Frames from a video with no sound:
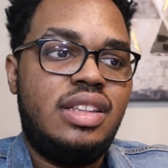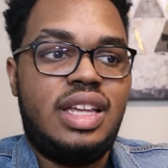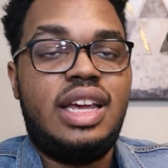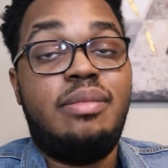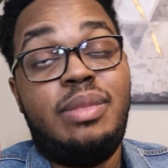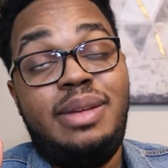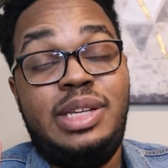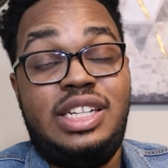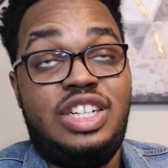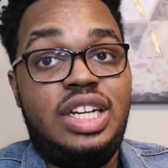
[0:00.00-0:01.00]
that
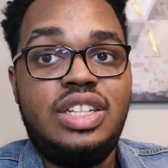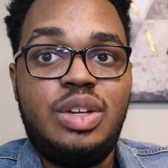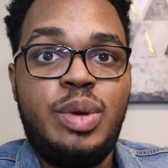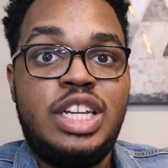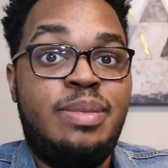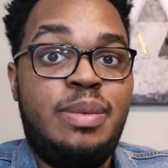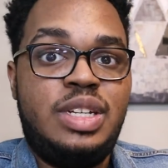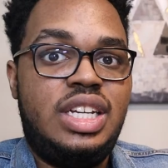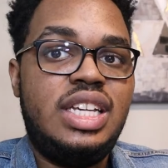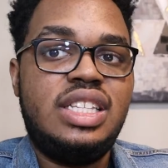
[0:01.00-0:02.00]
maybe she is a witch, maybe
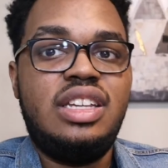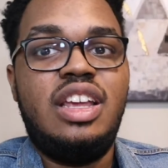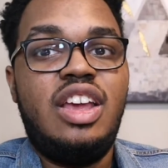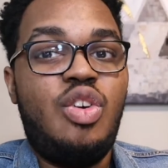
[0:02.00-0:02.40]
she isn't.